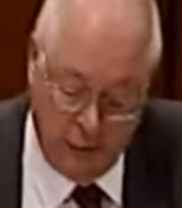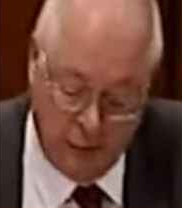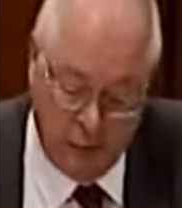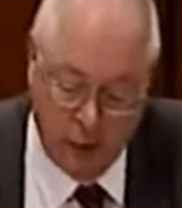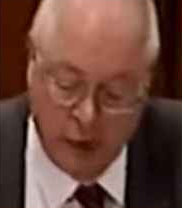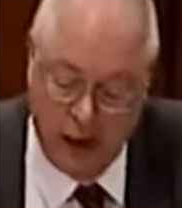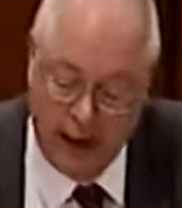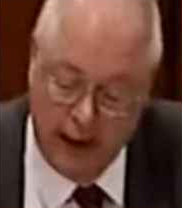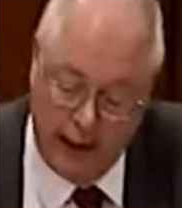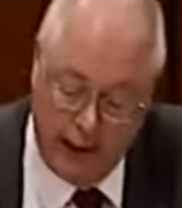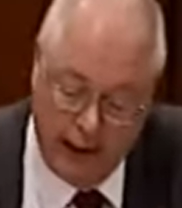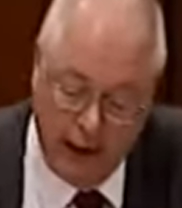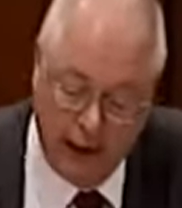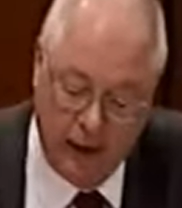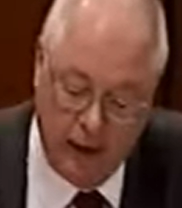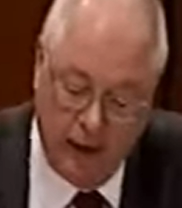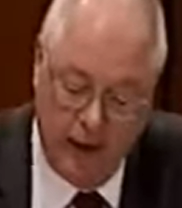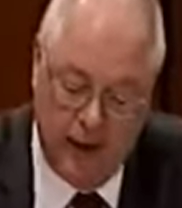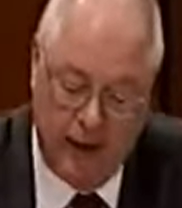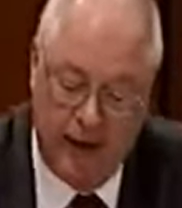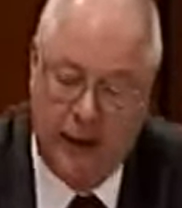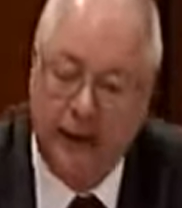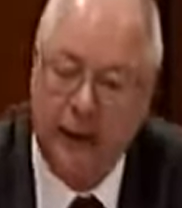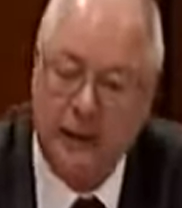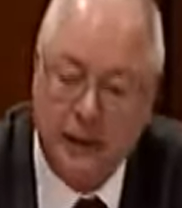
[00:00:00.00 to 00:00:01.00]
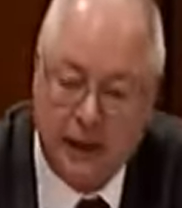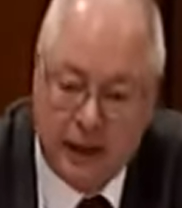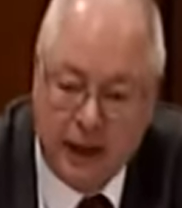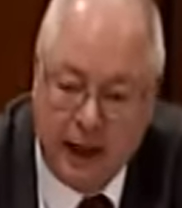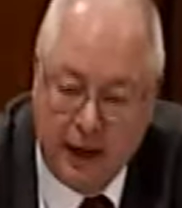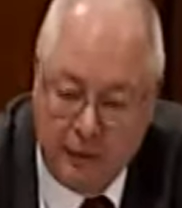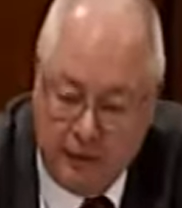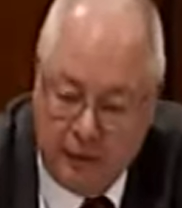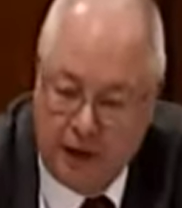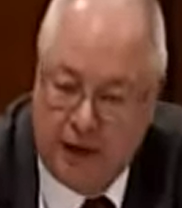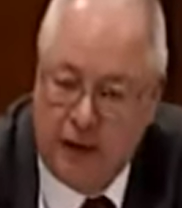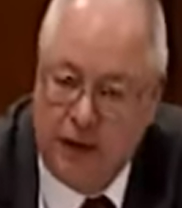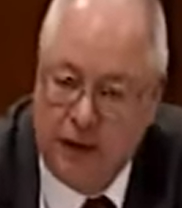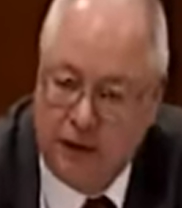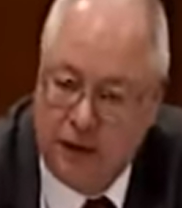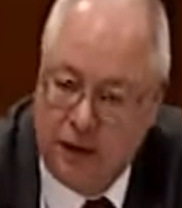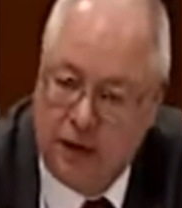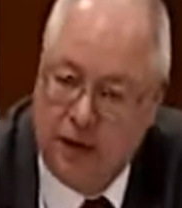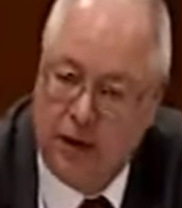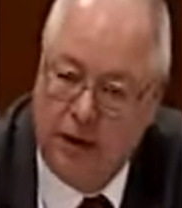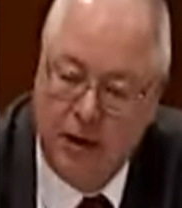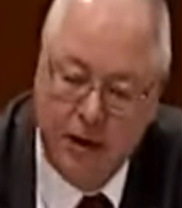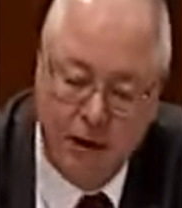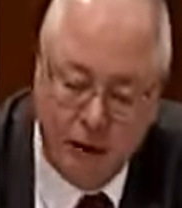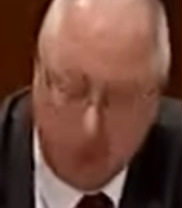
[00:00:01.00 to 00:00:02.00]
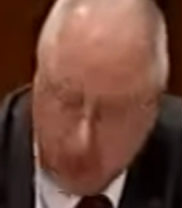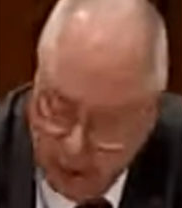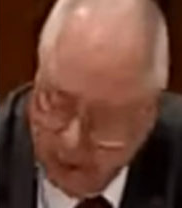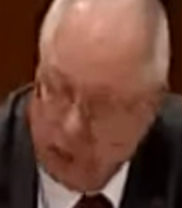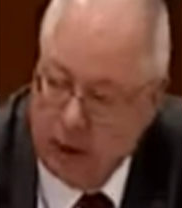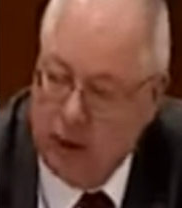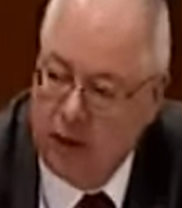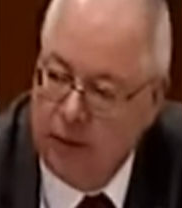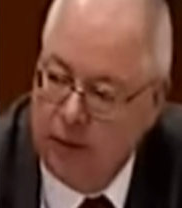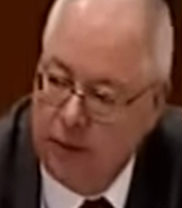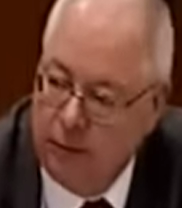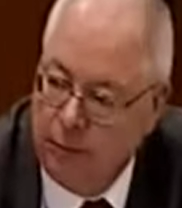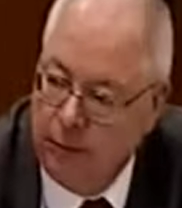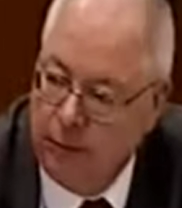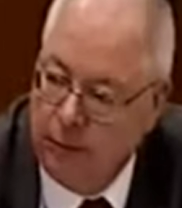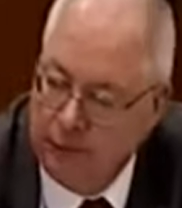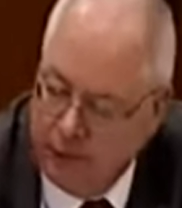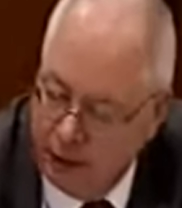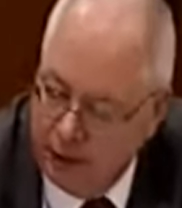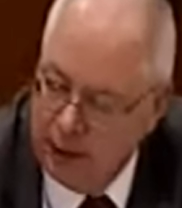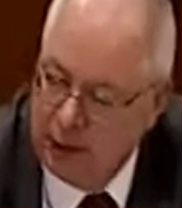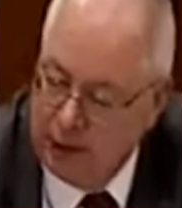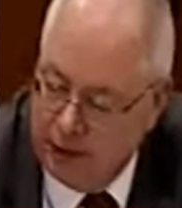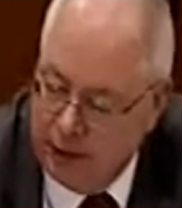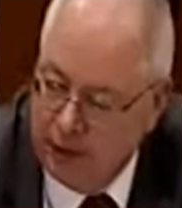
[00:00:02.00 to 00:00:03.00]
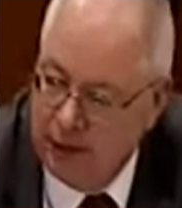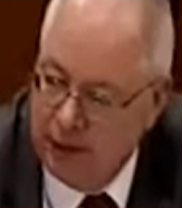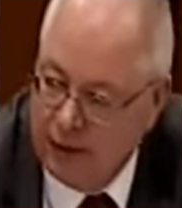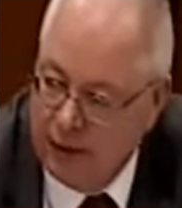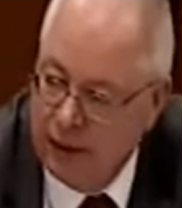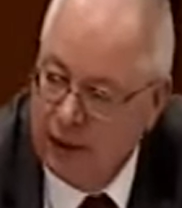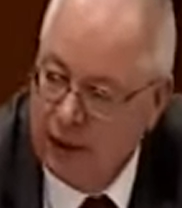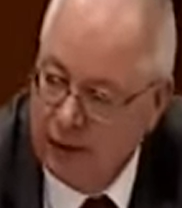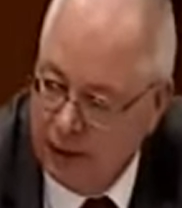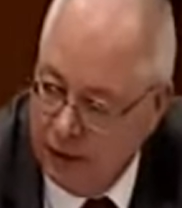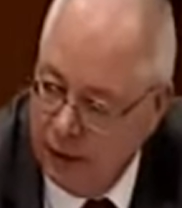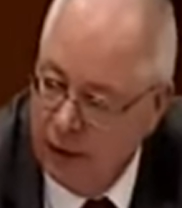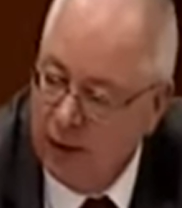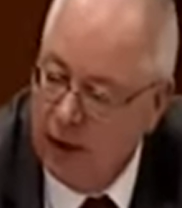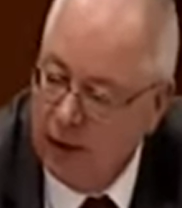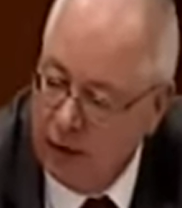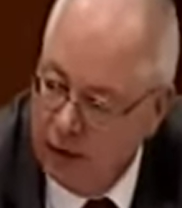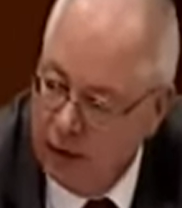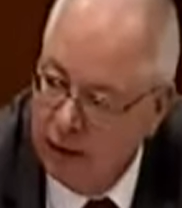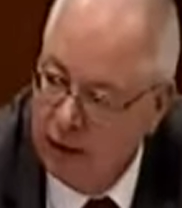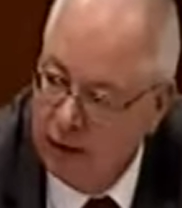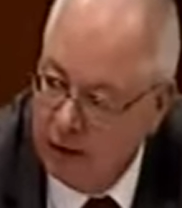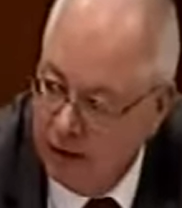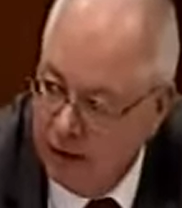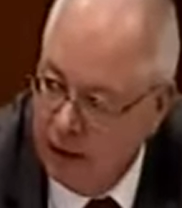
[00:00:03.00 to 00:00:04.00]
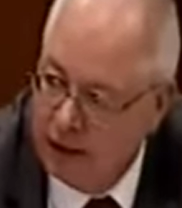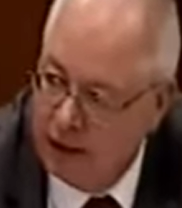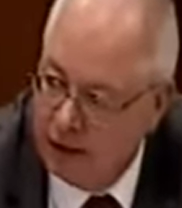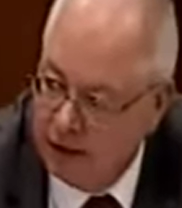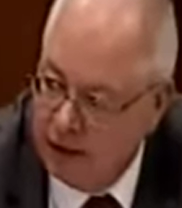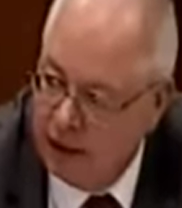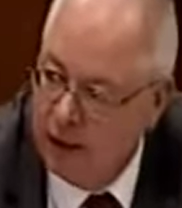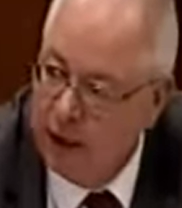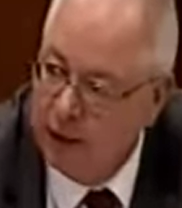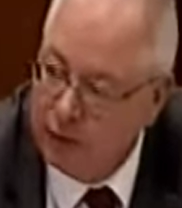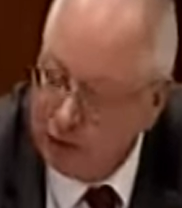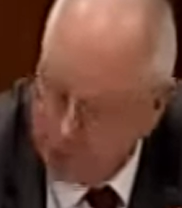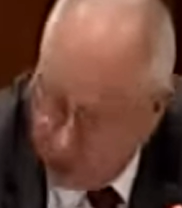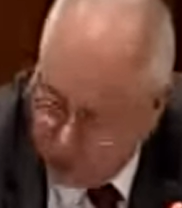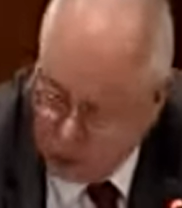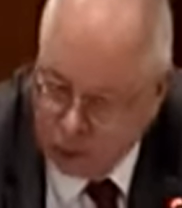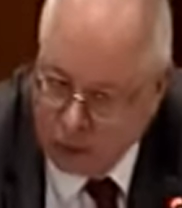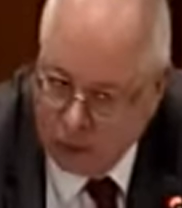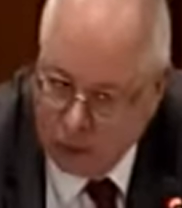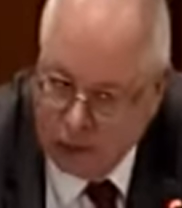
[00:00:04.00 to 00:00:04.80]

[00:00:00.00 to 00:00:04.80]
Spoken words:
why the Conservatives could never be trusted to run this council.